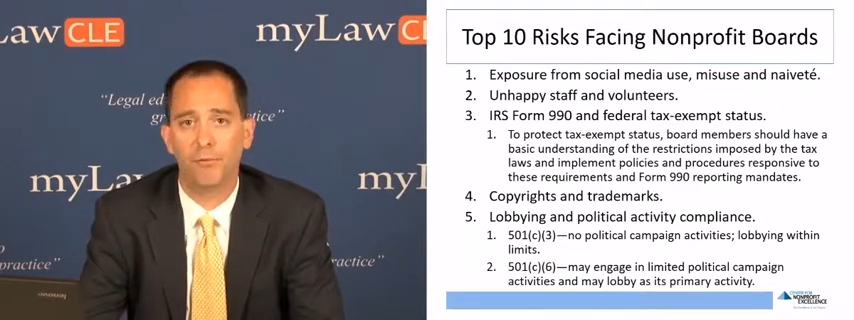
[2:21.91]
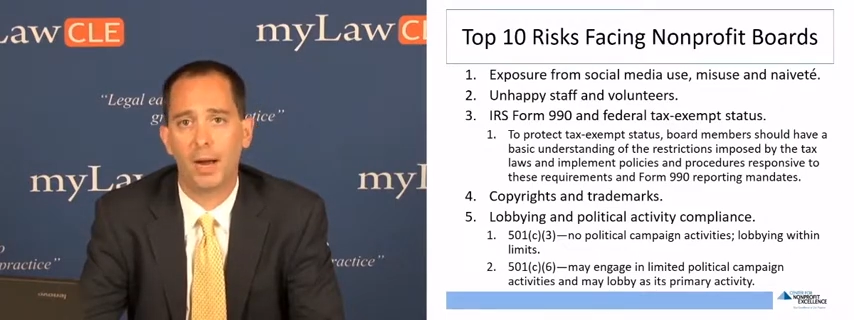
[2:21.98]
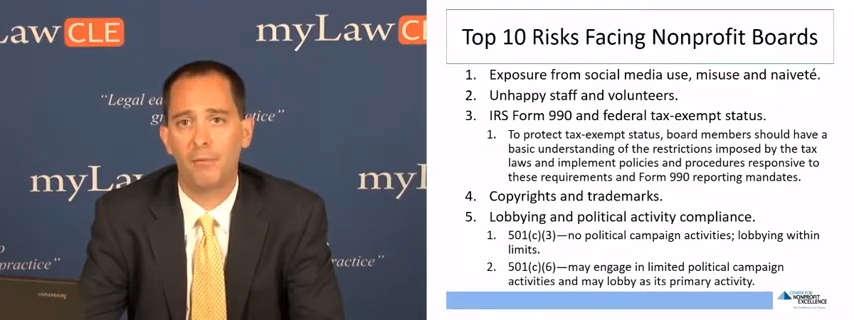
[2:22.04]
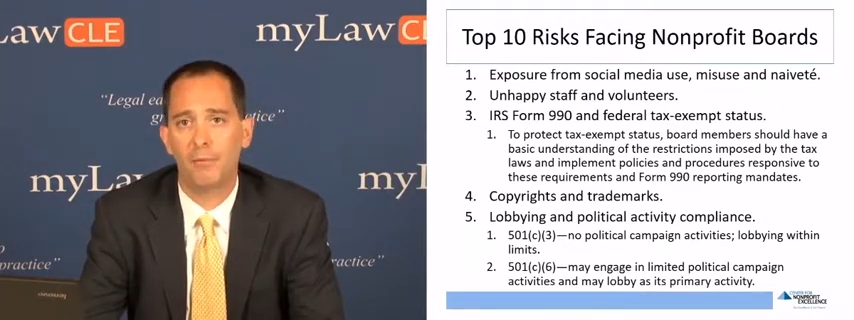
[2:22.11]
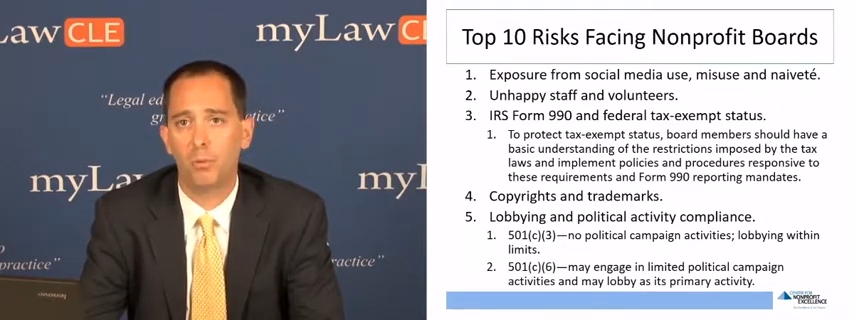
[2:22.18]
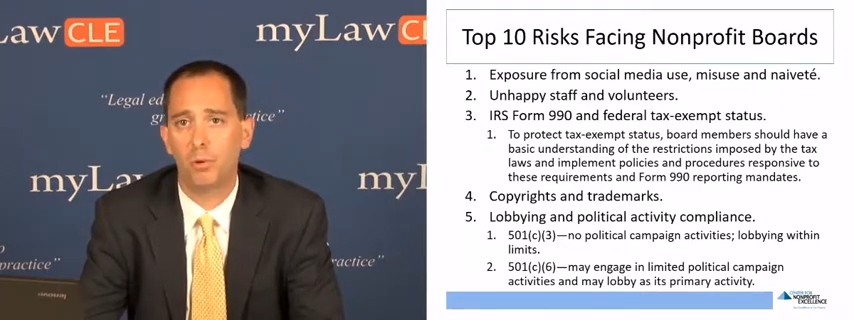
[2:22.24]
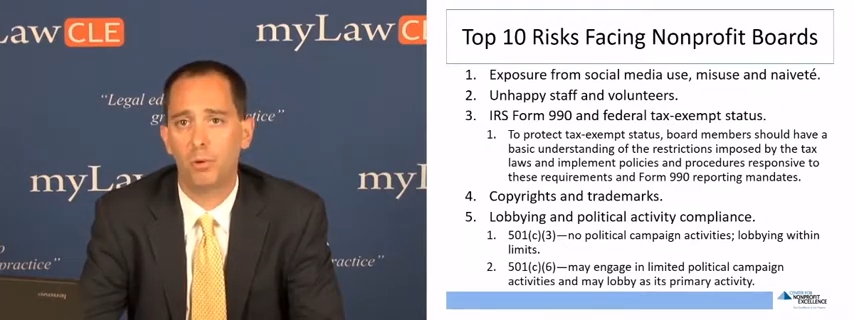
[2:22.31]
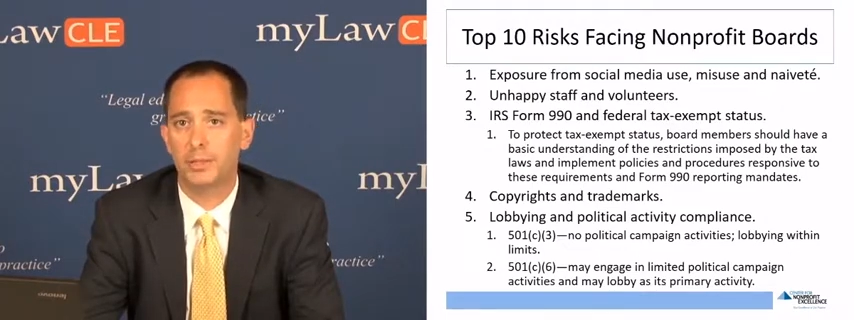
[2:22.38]

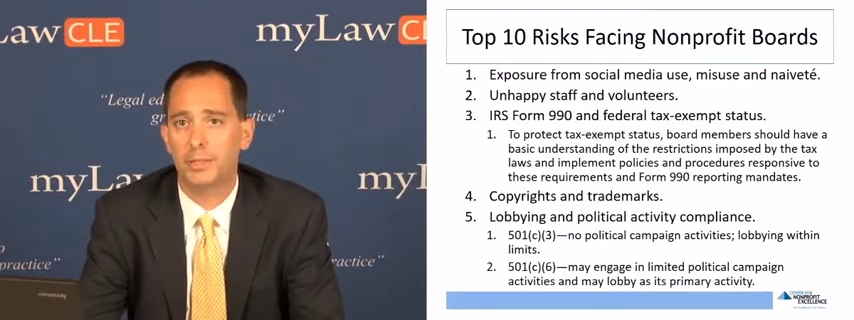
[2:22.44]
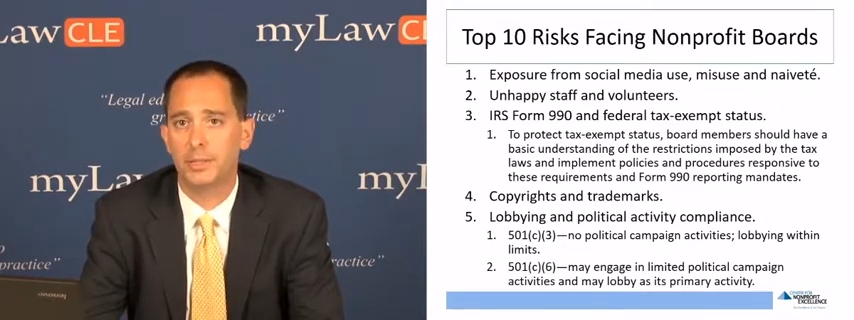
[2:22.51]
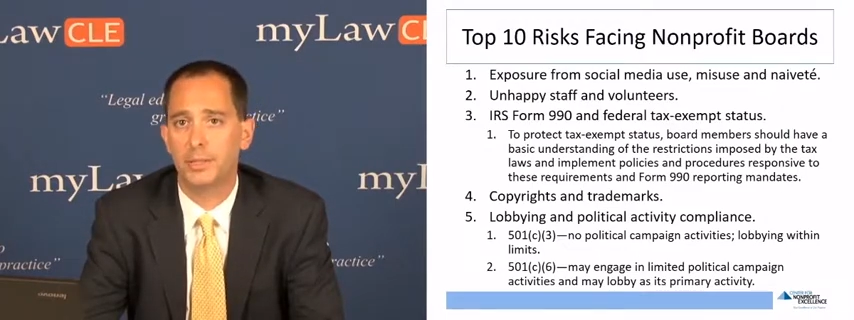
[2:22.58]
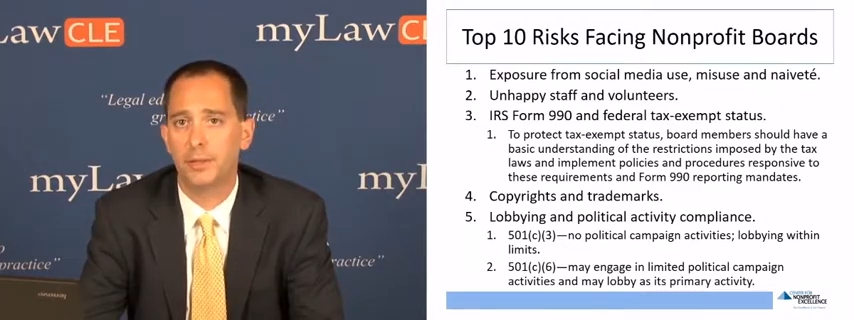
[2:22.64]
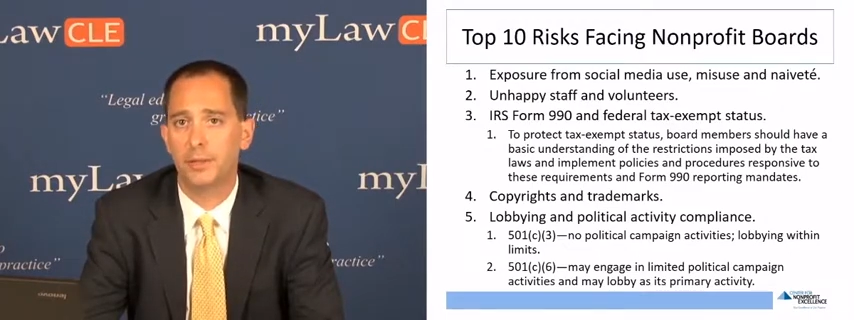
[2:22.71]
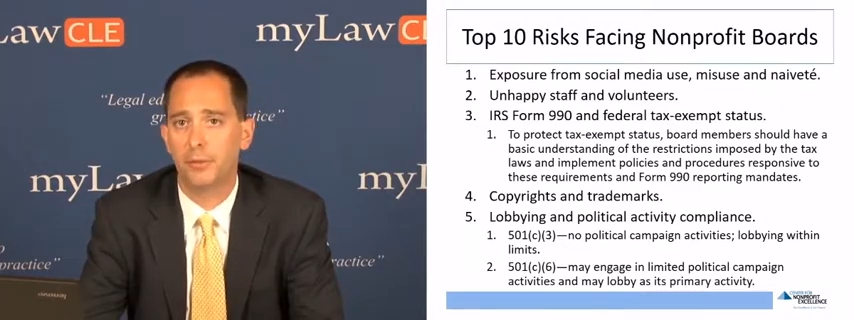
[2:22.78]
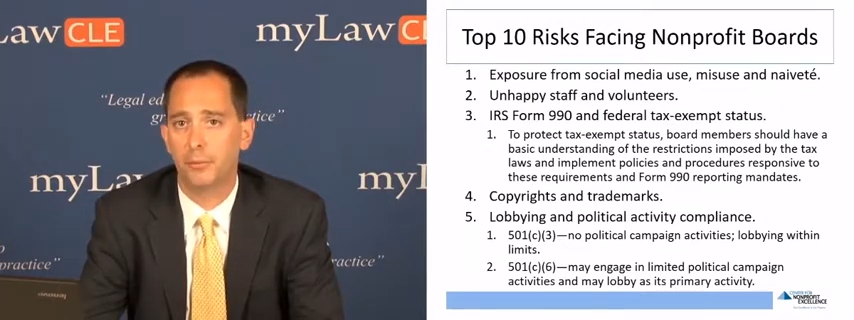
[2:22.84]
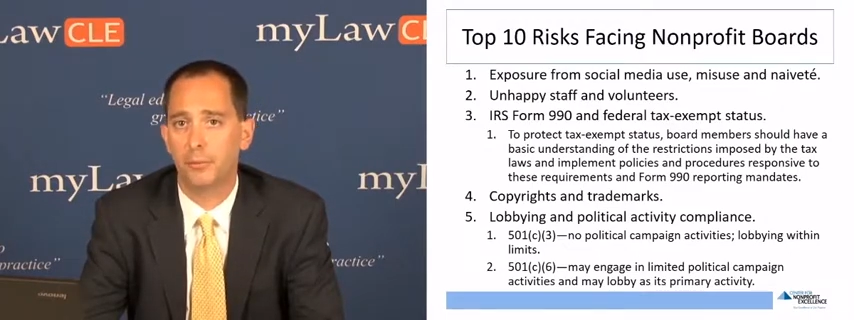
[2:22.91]
For
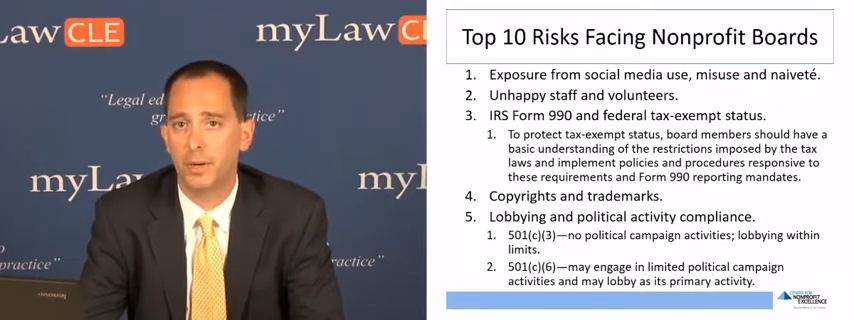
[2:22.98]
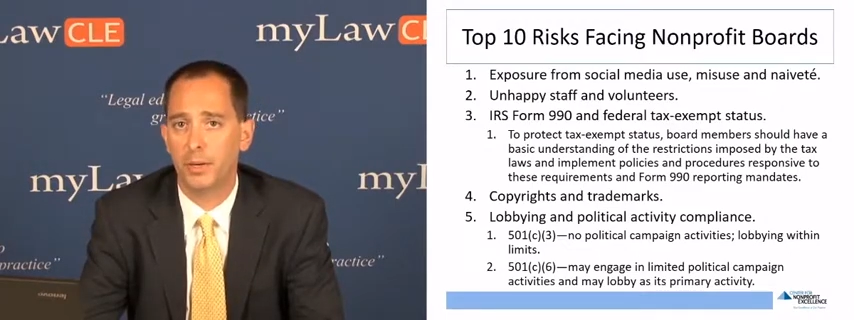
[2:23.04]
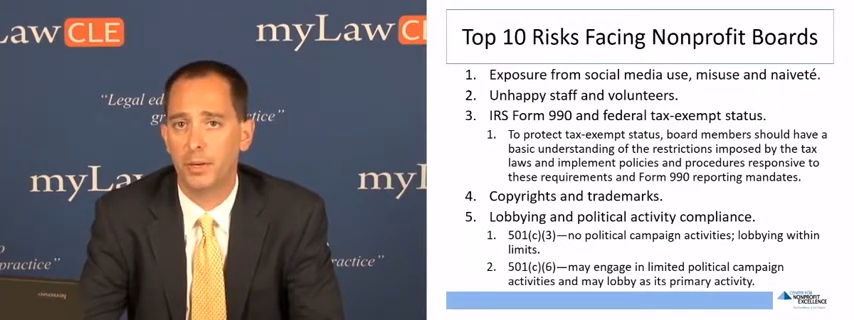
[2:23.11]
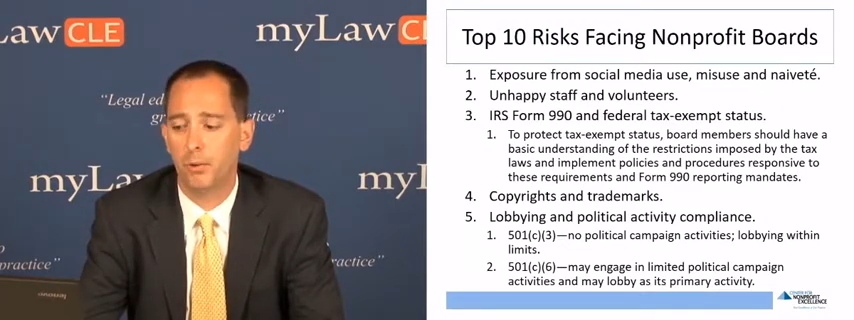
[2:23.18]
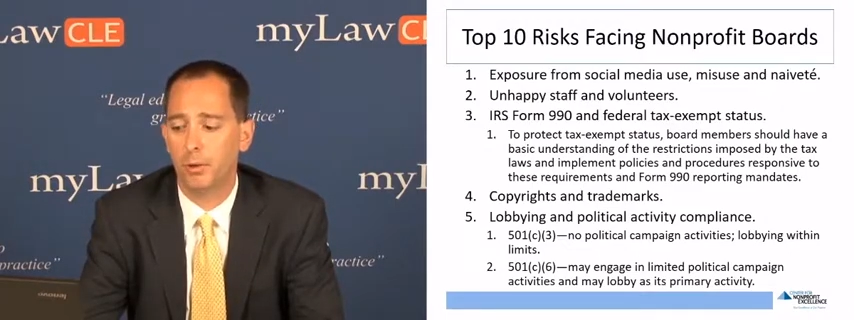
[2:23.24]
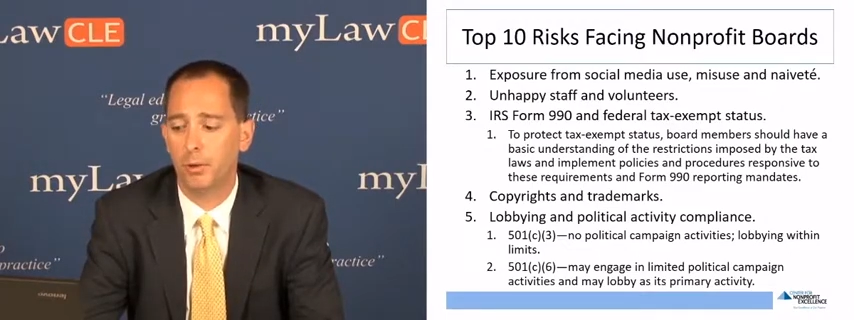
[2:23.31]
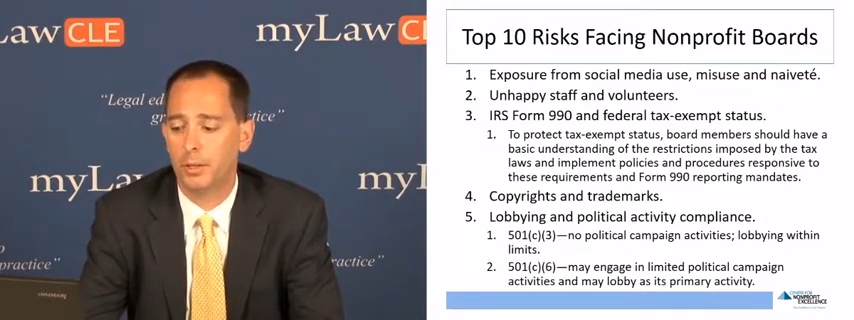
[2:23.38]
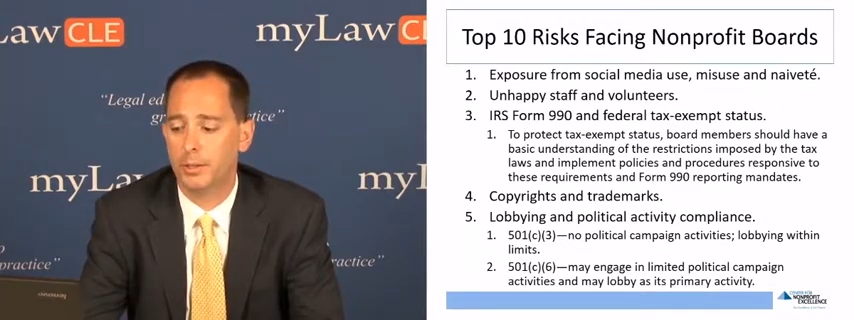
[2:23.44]

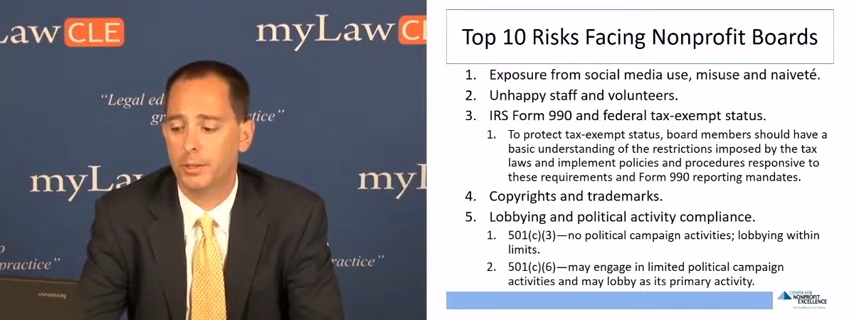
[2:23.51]
501c3